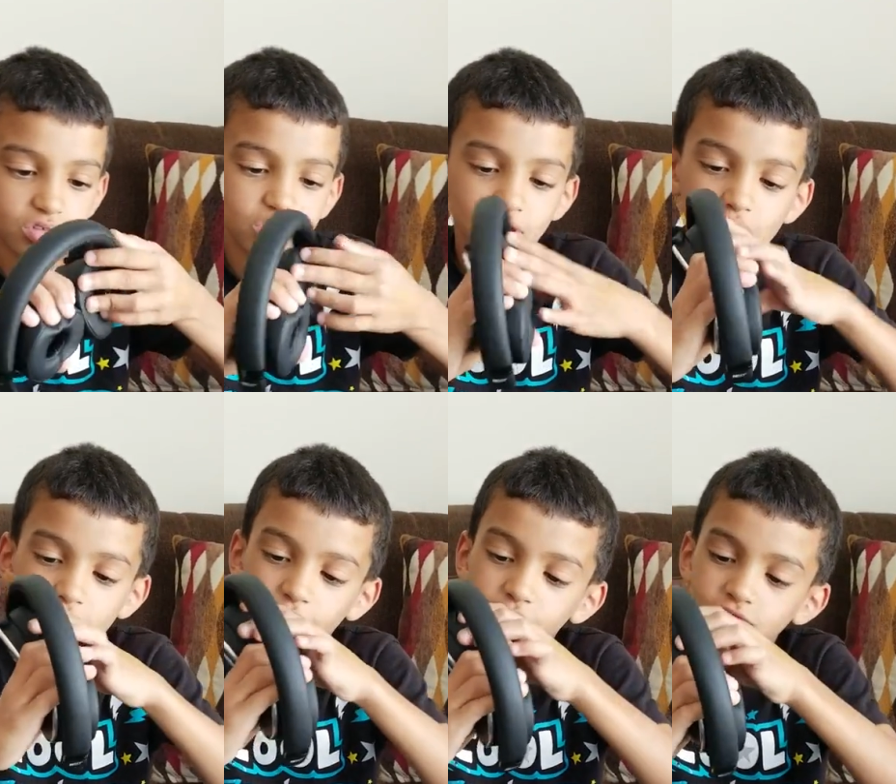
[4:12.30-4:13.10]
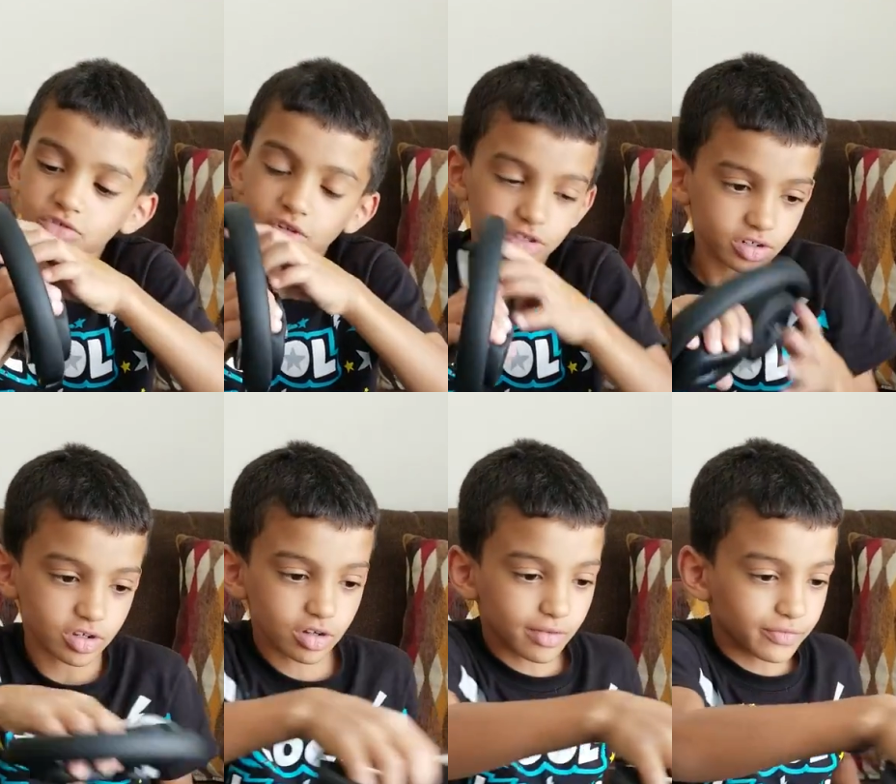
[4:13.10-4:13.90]
Yeah, I feel kind of
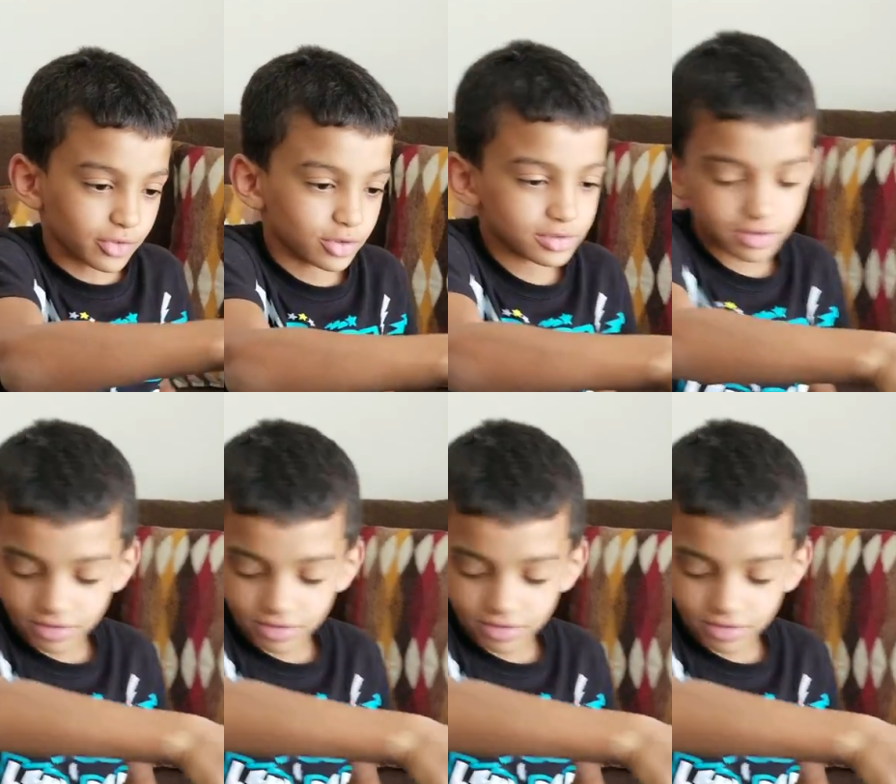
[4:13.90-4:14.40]
comfortable.